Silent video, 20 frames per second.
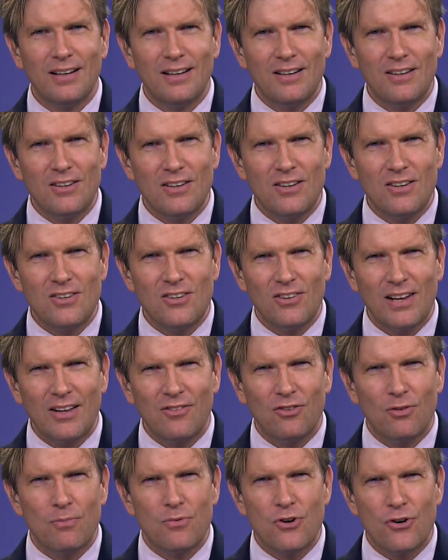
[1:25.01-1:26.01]
You still get
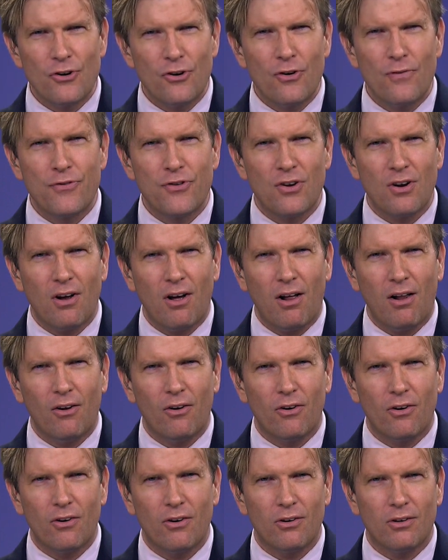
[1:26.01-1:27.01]
some nerves at all,
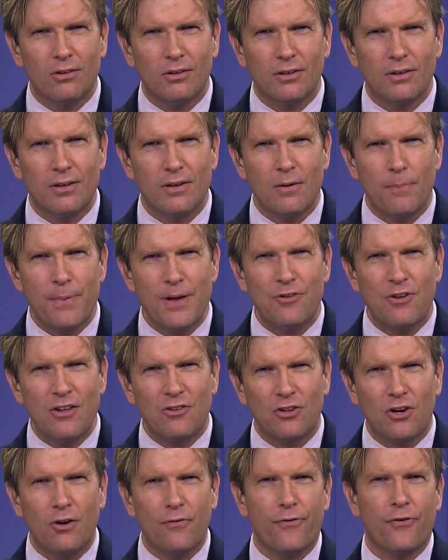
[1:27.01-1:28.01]
or, or you, it,
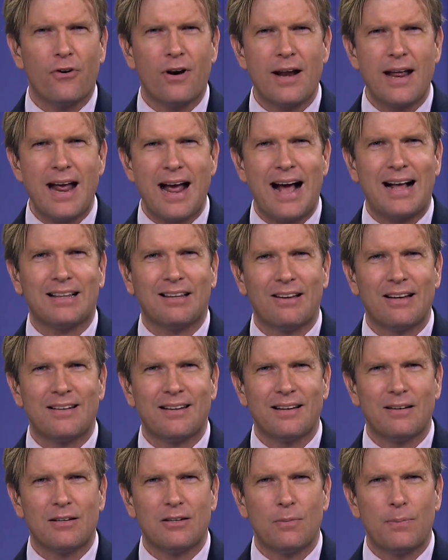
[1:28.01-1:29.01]
it's good for any athlete
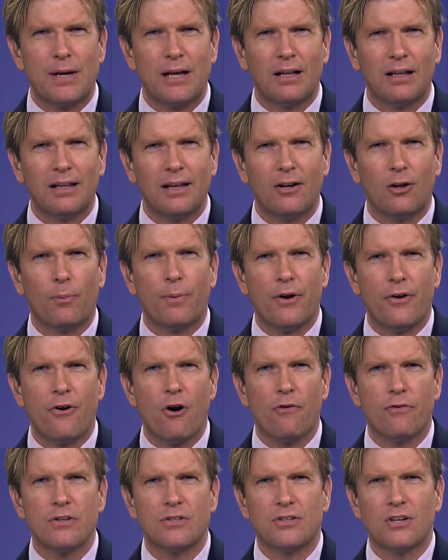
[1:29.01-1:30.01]
to, to be a little bit
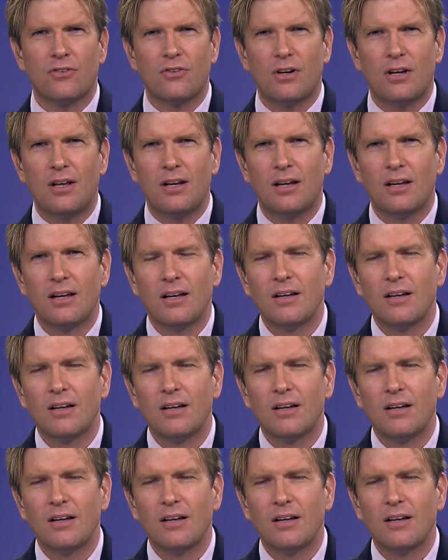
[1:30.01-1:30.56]
nervous, isn't it?